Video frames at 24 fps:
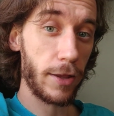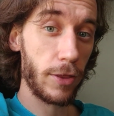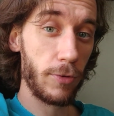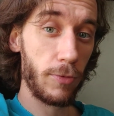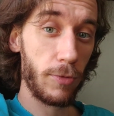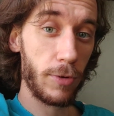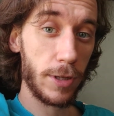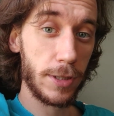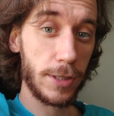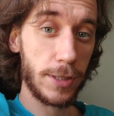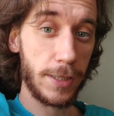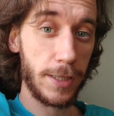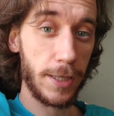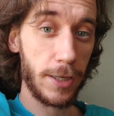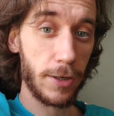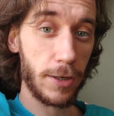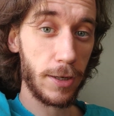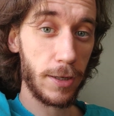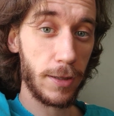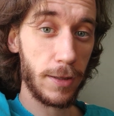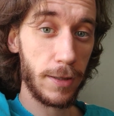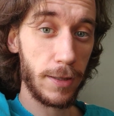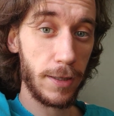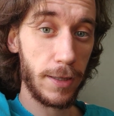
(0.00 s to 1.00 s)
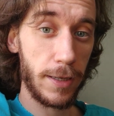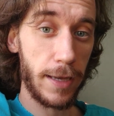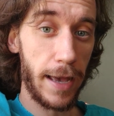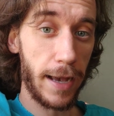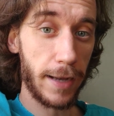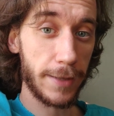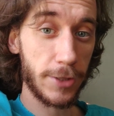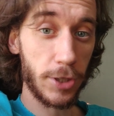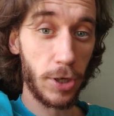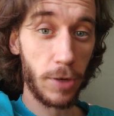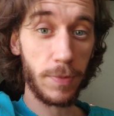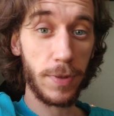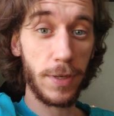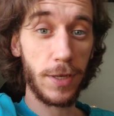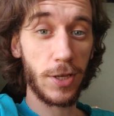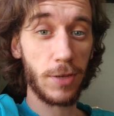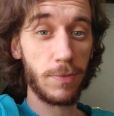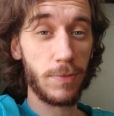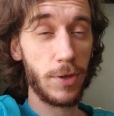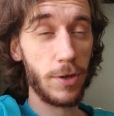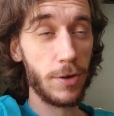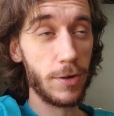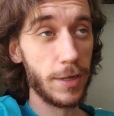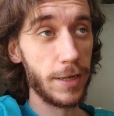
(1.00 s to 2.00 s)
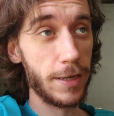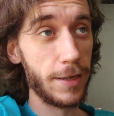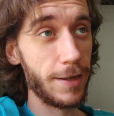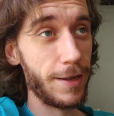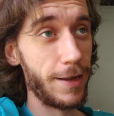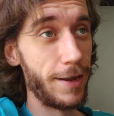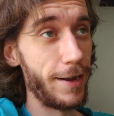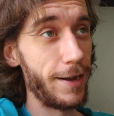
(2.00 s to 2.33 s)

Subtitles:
of the woods here in the XRP community.